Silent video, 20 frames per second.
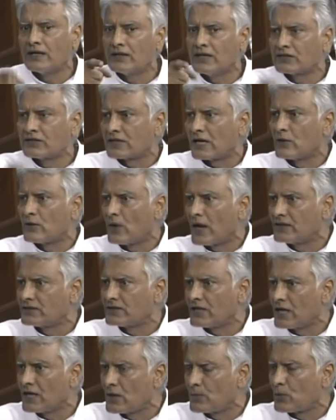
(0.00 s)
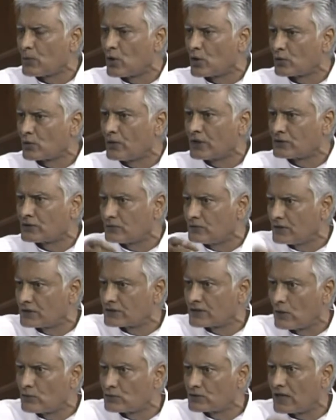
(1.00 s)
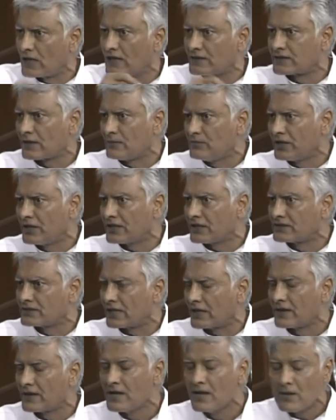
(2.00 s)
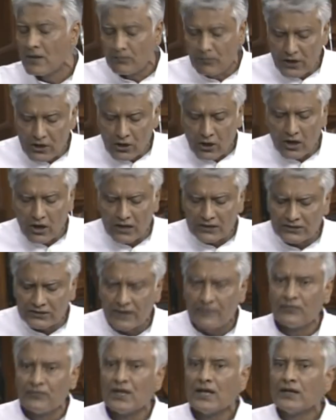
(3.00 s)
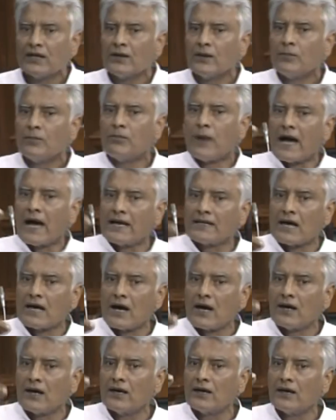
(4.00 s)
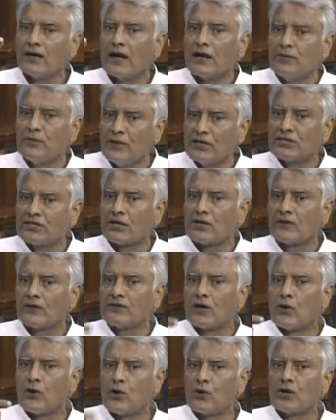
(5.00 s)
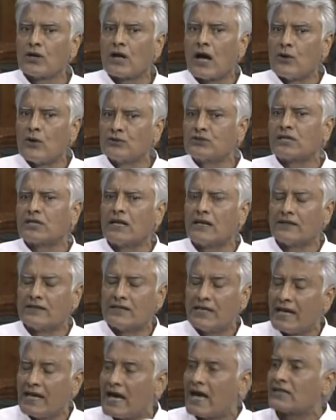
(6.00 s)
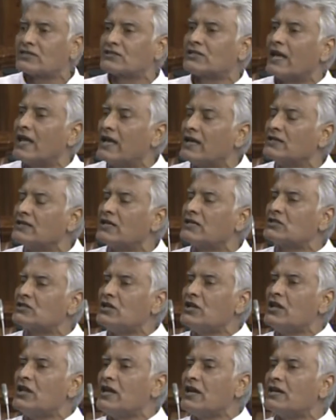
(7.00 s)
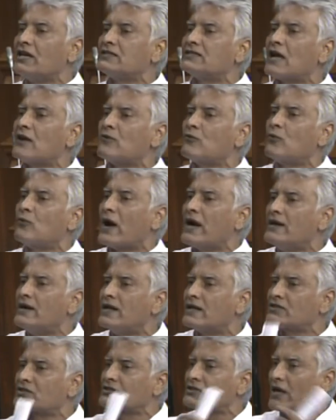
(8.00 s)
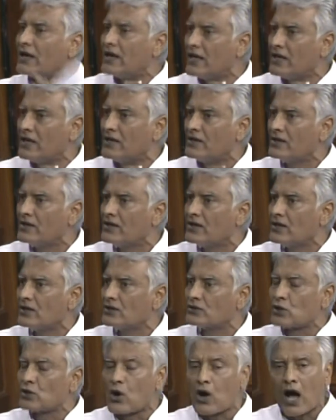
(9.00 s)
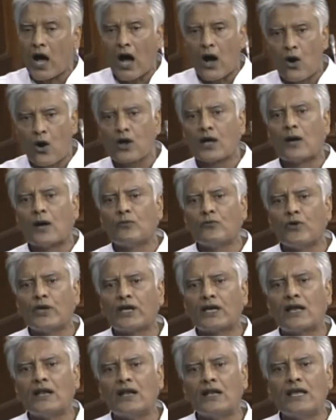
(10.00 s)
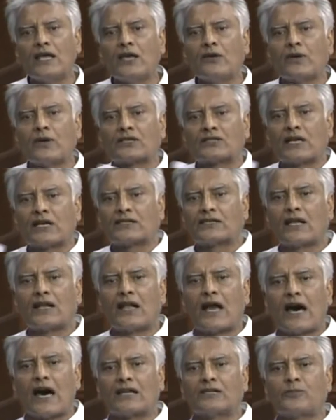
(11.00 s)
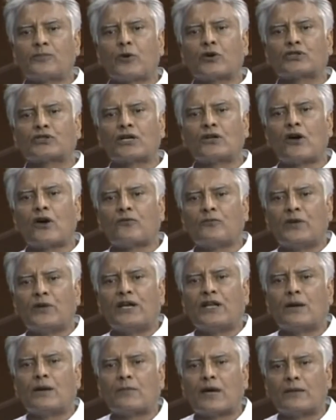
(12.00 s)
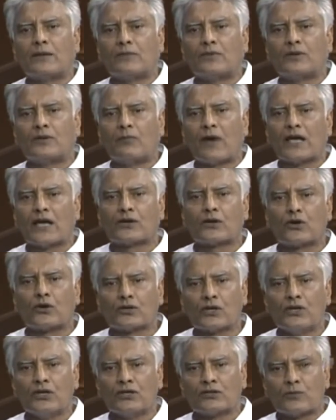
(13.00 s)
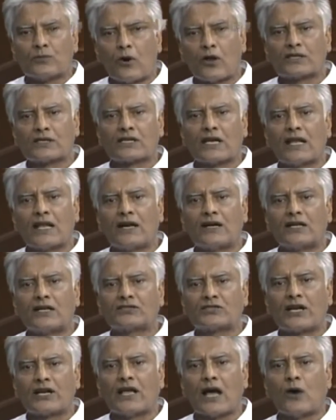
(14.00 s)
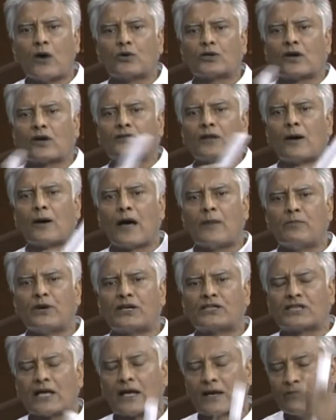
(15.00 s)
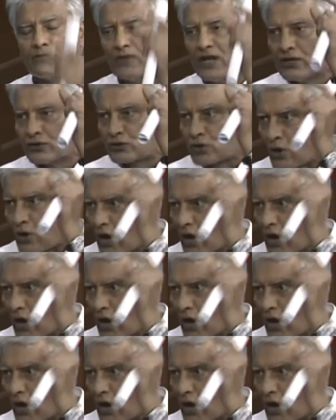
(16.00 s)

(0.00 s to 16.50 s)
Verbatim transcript: this advisory report which this council has submitted, sir, because by the admission of the own council, they are saying this needs a wider study. So how come we can leave a, such a large portion of medium and micro small scale industry out of the ambit, sir? So